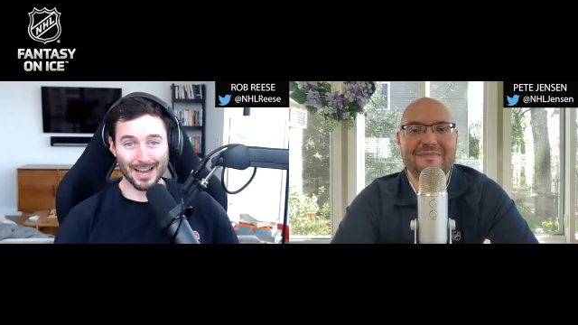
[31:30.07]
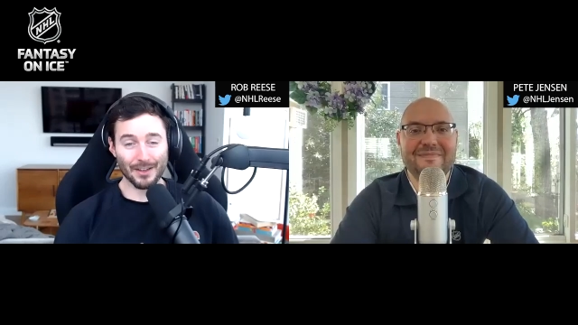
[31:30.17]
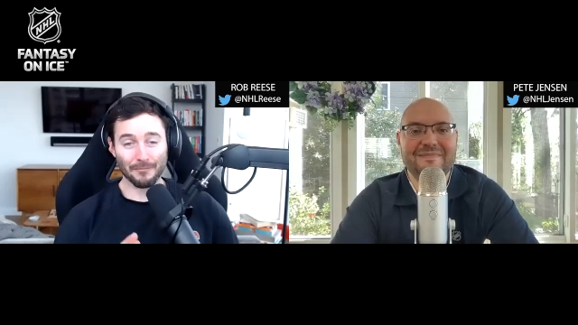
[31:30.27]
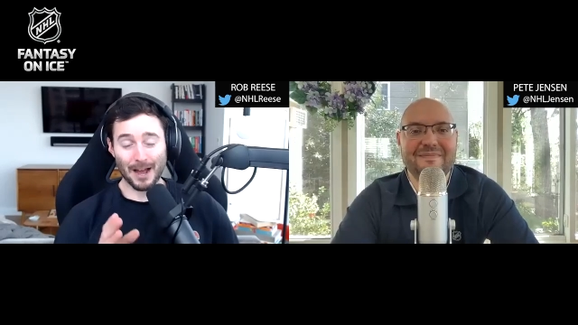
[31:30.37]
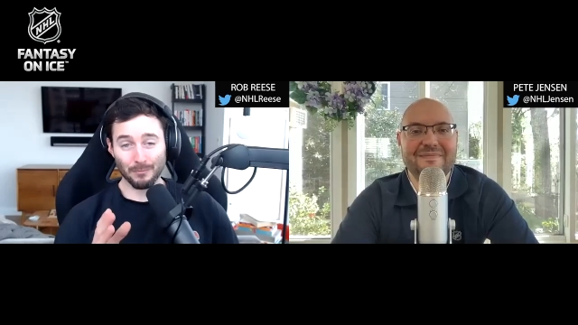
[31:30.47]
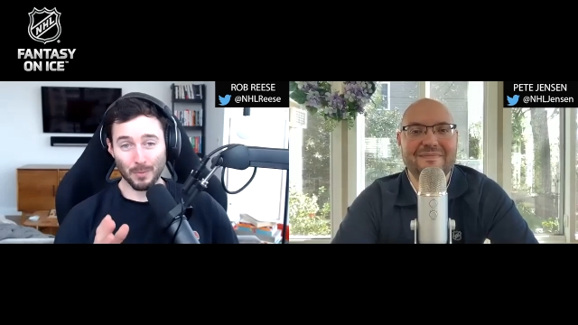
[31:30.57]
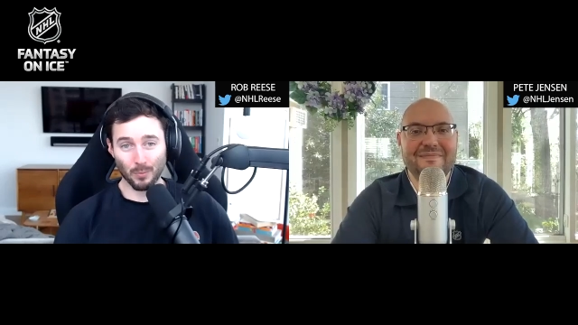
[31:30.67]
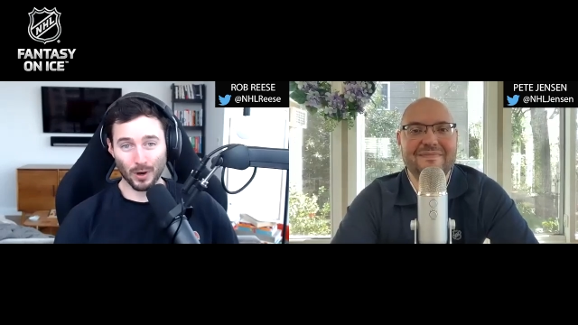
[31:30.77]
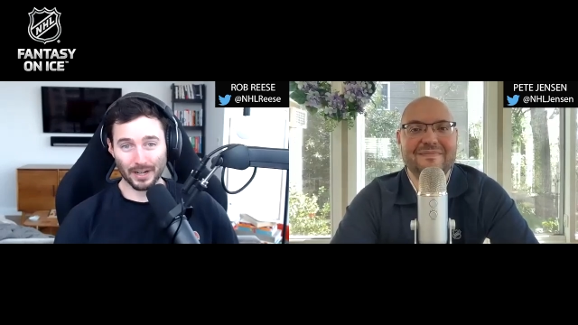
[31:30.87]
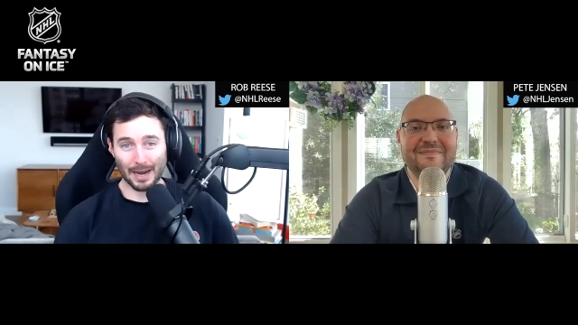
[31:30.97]
Speaker 1: Now they've had one
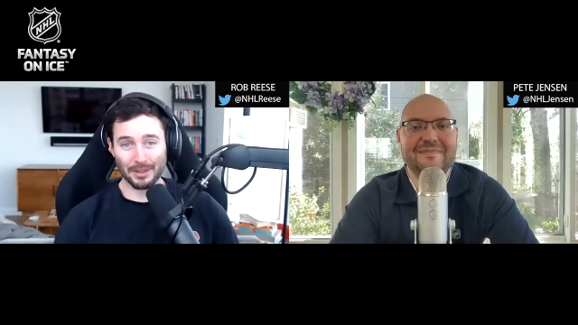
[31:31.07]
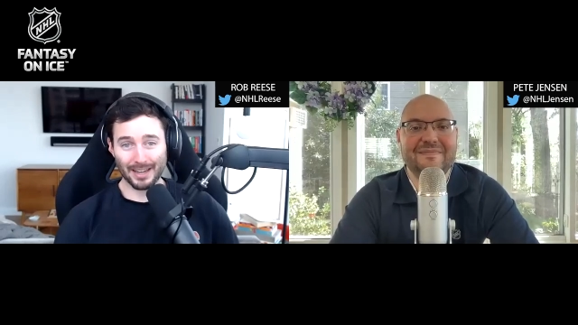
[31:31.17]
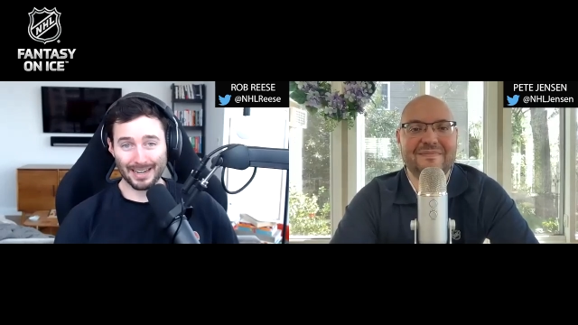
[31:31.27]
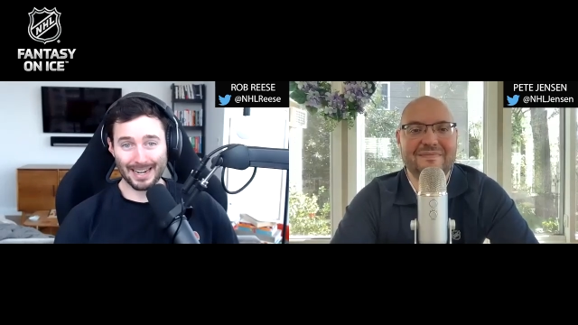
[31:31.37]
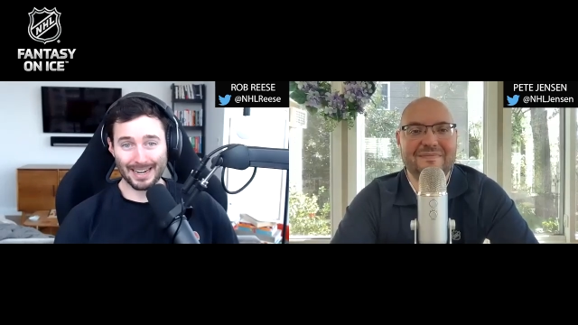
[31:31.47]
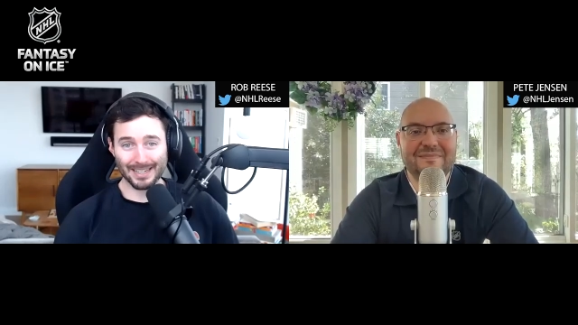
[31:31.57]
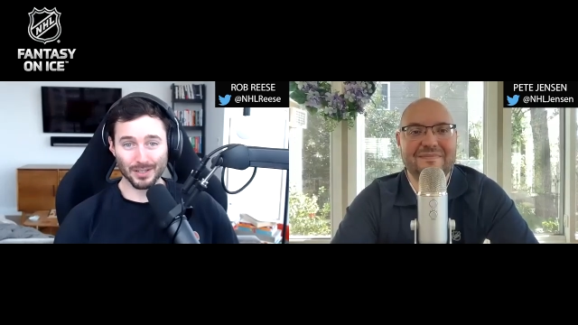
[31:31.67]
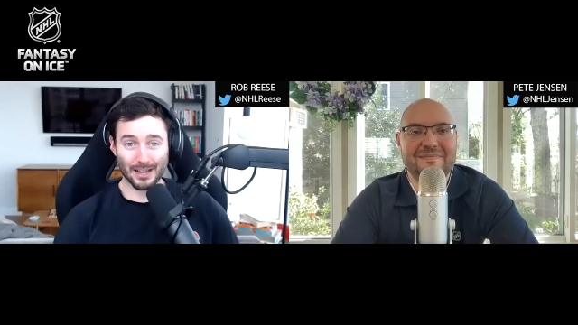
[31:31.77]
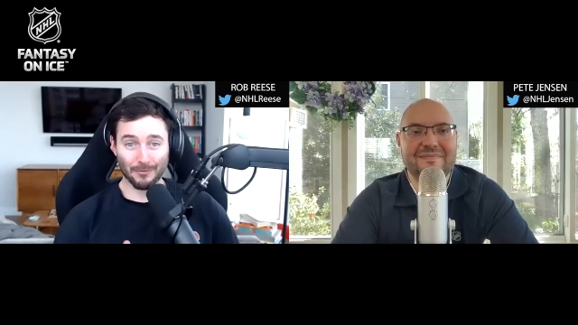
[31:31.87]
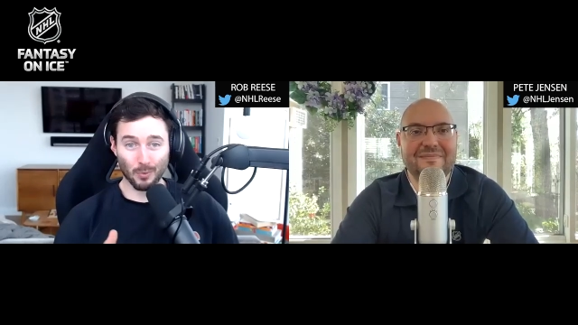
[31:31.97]
more game than the Canadiens,
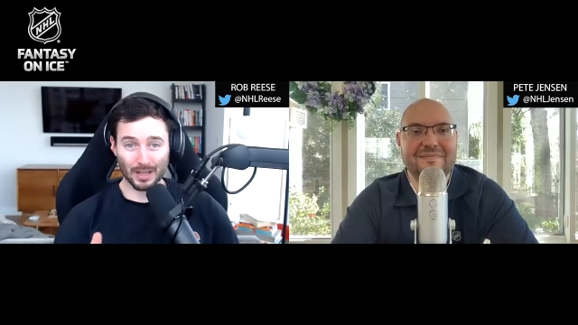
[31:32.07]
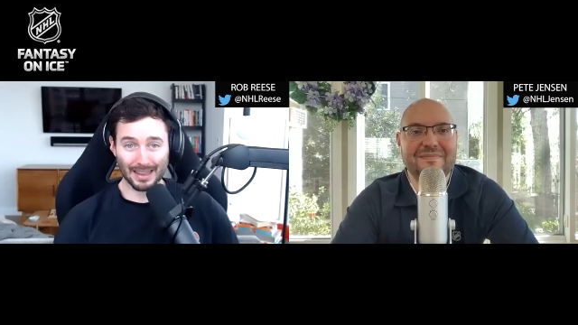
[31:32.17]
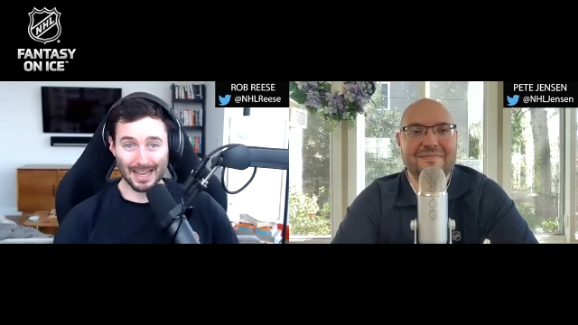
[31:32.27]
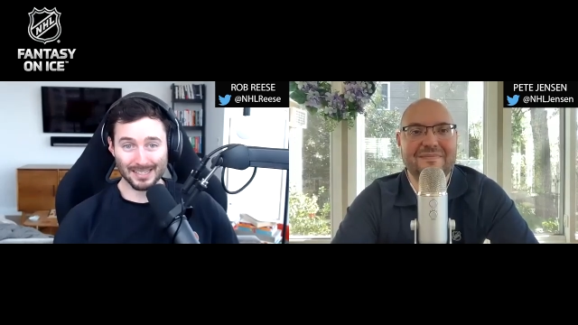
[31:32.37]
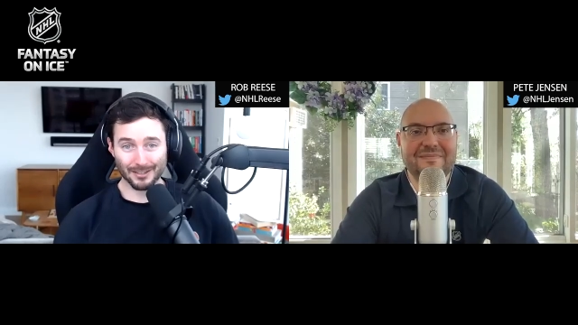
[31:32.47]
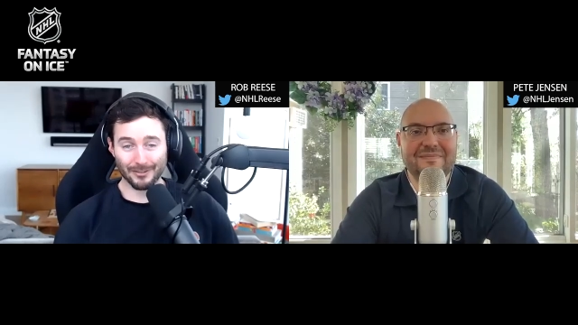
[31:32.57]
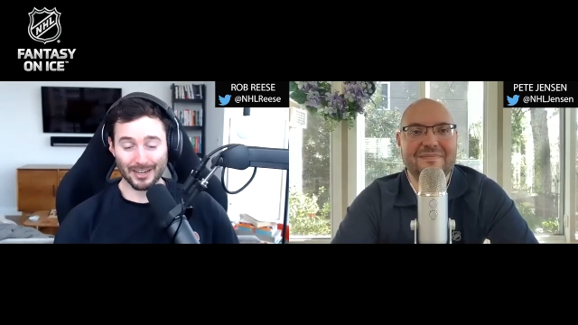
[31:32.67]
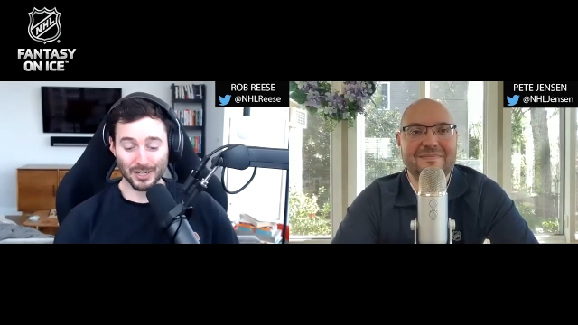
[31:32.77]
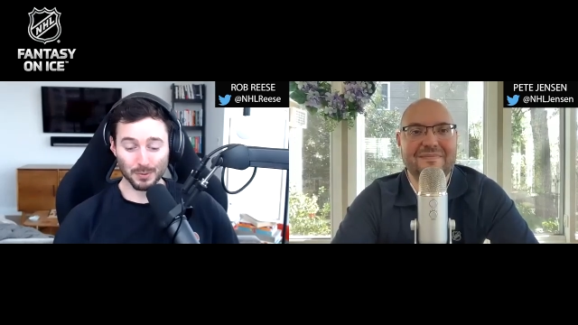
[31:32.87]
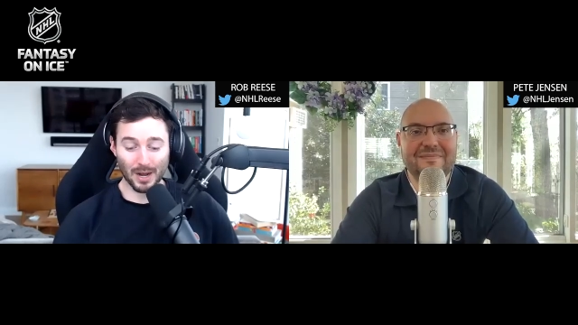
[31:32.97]
so they have one less to
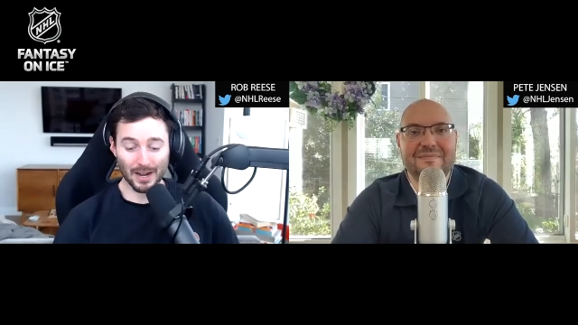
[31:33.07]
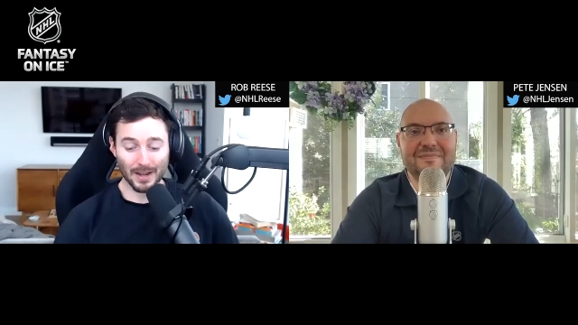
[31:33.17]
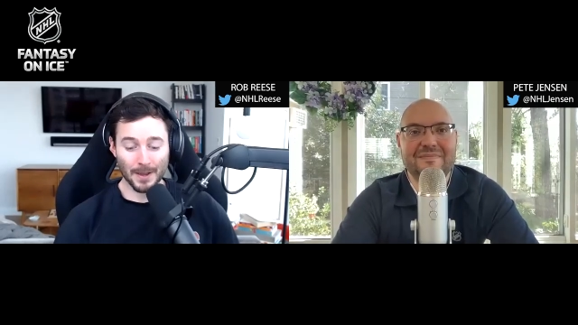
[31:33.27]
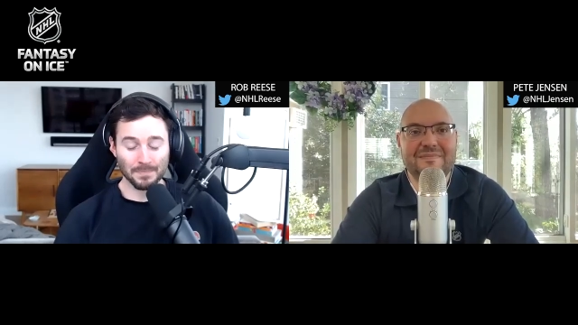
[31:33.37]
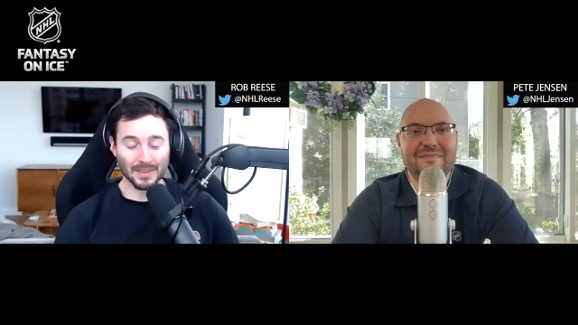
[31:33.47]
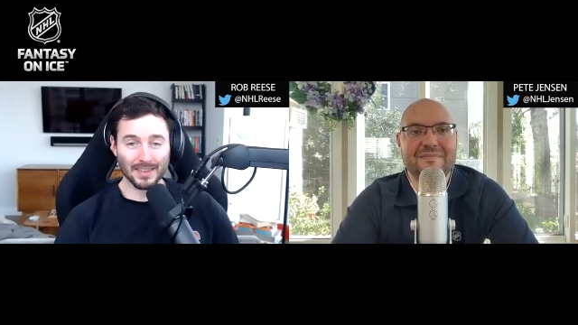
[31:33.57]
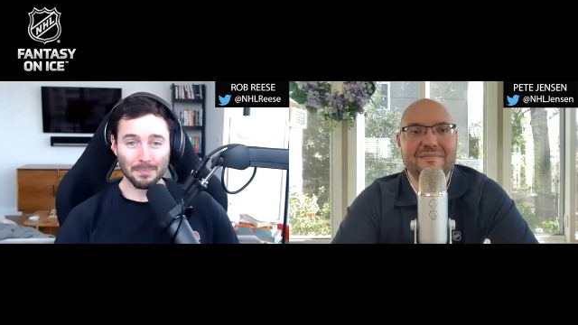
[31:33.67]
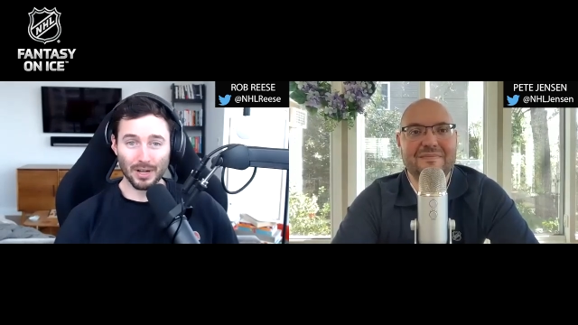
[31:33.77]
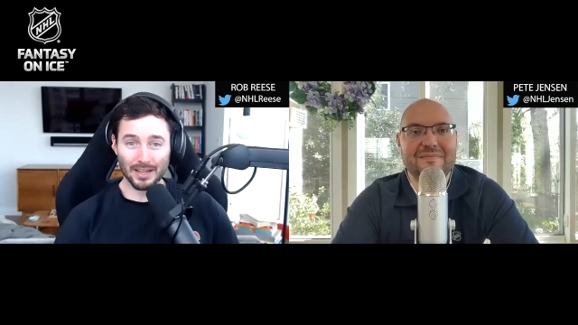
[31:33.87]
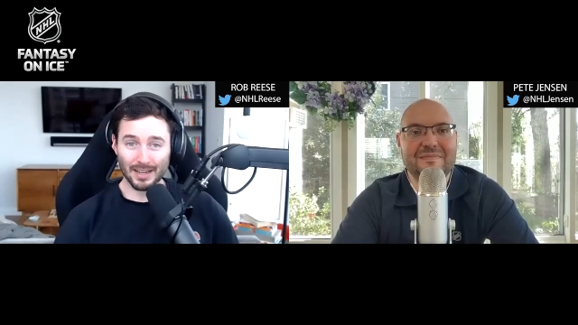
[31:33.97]
finish, but they
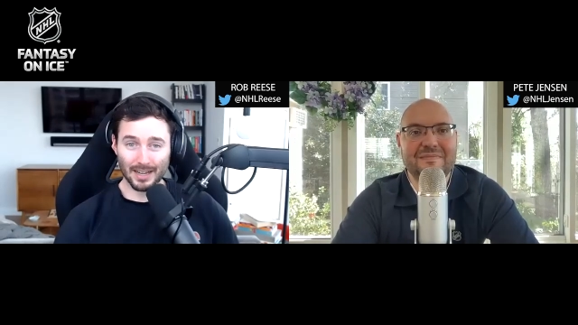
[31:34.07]
play the